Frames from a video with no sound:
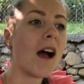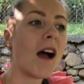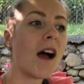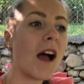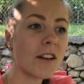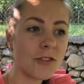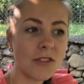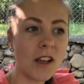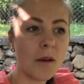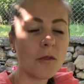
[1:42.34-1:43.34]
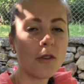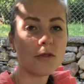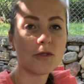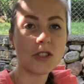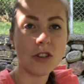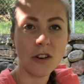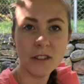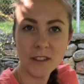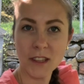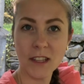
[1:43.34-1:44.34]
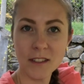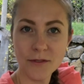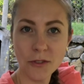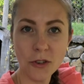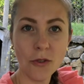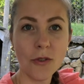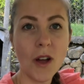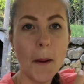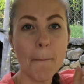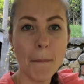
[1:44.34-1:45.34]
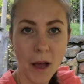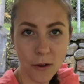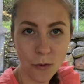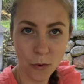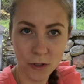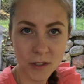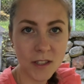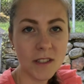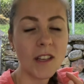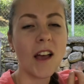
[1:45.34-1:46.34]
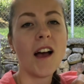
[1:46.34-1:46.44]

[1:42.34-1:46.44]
Actually, I'm going to start this video backwards.